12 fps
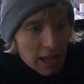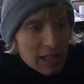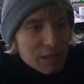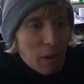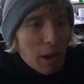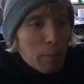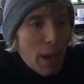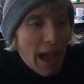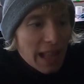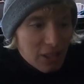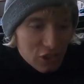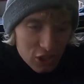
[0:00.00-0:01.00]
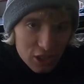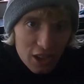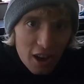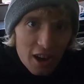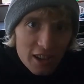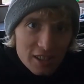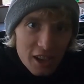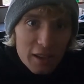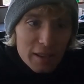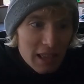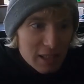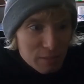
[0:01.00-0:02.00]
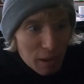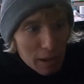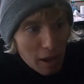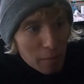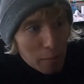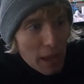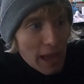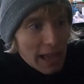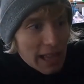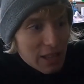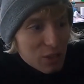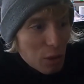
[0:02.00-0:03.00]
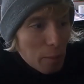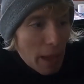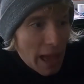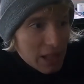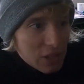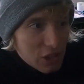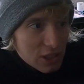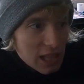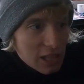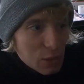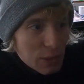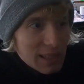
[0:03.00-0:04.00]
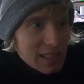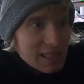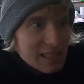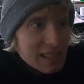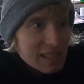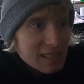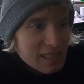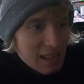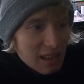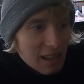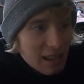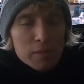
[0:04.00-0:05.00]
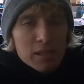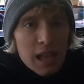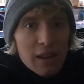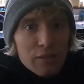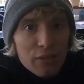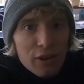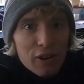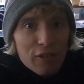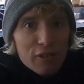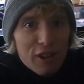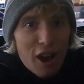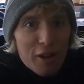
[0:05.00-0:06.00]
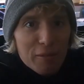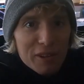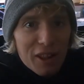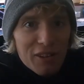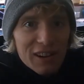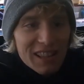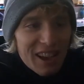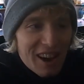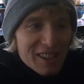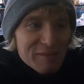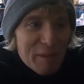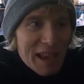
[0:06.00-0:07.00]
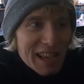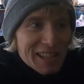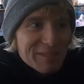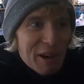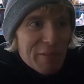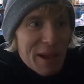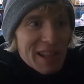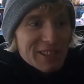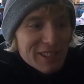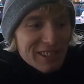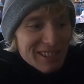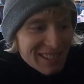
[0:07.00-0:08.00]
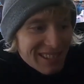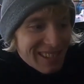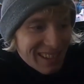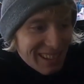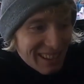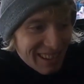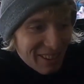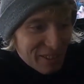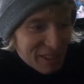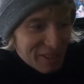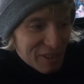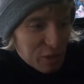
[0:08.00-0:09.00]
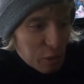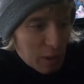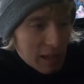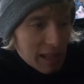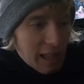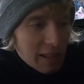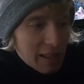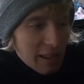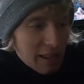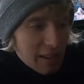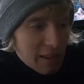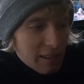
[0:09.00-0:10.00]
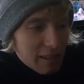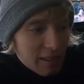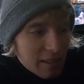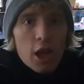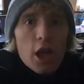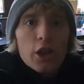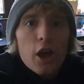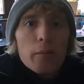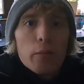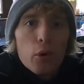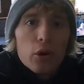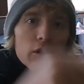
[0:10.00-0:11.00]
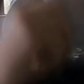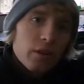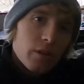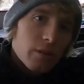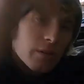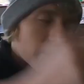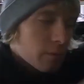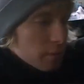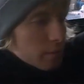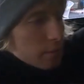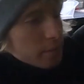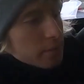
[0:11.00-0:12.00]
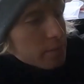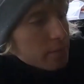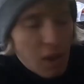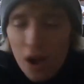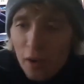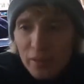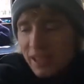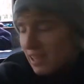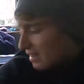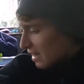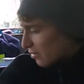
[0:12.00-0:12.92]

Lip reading: It's my pension, guys. I'm paying into a pension. That's what this is. I'm set for retirement already, guys. Paying into my pension. Only turned 20. Hell yeah. Not important. No, I'm kidding.